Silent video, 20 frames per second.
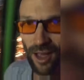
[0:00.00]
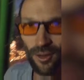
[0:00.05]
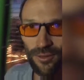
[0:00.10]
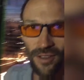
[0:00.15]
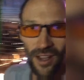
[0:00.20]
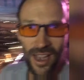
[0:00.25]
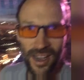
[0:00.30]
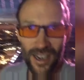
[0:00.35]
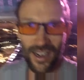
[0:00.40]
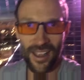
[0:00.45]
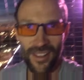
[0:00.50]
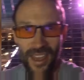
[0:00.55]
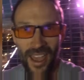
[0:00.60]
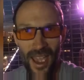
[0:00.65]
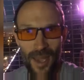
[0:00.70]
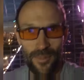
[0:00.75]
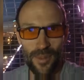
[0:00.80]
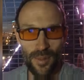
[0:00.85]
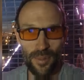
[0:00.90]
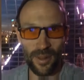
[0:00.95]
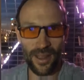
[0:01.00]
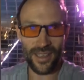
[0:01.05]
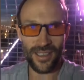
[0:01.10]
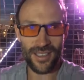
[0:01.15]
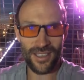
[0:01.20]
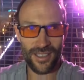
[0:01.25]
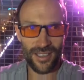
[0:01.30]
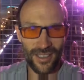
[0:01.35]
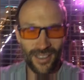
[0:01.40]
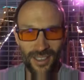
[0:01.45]
I'll find another happy
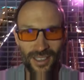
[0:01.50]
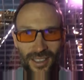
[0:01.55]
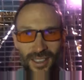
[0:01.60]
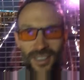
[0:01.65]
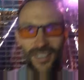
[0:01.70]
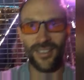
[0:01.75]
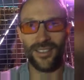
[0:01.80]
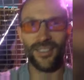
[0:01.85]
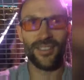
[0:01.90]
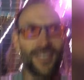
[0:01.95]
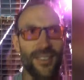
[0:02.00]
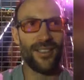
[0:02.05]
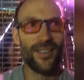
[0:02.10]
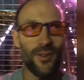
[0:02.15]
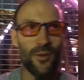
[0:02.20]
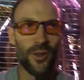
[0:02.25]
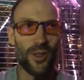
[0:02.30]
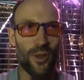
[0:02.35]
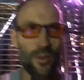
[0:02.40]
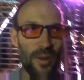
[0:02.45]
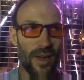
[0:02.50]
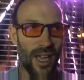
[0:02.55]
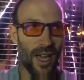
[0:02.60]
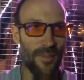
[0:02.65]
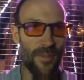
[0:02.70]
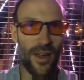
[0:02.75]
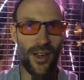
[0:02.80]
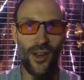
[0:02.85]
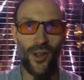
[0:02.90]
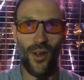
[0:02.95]
place, which will
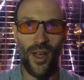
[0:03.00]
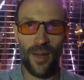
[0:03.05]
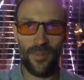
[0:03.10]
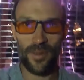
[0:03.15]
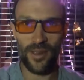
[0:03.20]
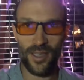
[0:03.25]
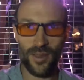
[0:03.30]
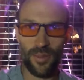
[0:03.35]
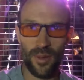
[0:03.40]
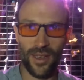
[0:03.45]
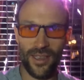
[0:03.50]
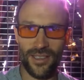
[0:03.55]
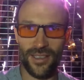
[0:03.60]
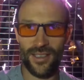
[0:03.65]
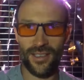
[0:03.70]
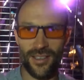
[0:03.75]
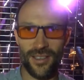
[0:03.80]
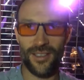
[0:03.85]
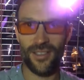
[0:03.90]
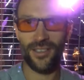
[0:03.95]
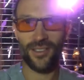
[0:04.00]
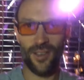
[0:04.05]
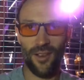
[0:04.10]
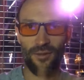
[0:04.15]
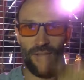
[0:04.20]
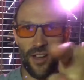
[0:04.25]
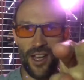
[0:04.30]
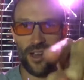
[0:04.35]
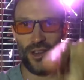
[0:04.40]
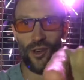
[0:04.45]
become my new happiest place. So
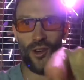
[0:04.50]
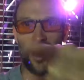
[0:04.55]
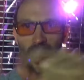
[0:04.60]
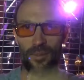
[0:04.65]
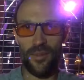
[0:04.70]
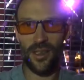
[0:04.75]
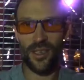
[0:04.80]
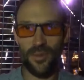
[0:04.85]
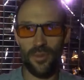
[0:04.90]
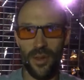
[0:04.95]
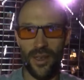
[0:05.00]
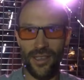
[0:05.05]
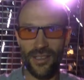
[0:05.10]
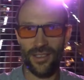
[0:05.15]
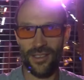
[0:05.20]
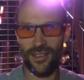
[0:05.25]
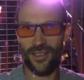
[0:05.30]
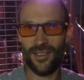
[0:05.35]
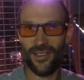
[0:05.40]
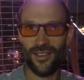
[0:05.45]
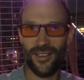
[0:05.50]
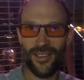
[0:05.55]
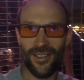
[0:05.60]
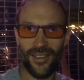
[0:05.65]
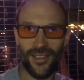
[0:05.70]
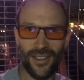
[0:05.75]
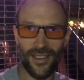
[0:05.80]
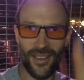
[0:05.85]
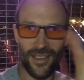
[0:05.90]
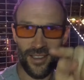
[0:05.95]
find your happiest place.
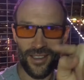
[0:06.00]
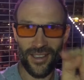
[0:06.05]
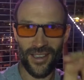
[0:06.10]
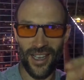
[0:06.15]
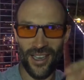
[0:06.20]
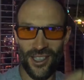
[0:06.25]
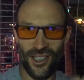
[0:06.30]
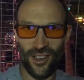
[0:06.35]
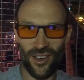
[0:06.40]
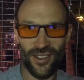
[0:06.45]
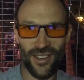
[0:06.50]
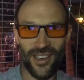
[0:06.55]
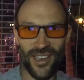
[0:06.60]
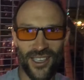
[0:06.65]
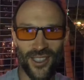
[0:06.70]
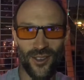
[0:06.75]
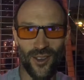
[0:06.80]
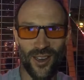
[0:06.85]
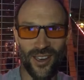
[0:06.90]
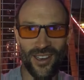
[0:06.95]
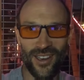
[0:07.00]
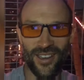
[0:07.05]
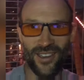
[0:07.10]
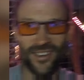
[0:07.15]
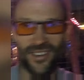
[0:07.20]
Catch you on the next one.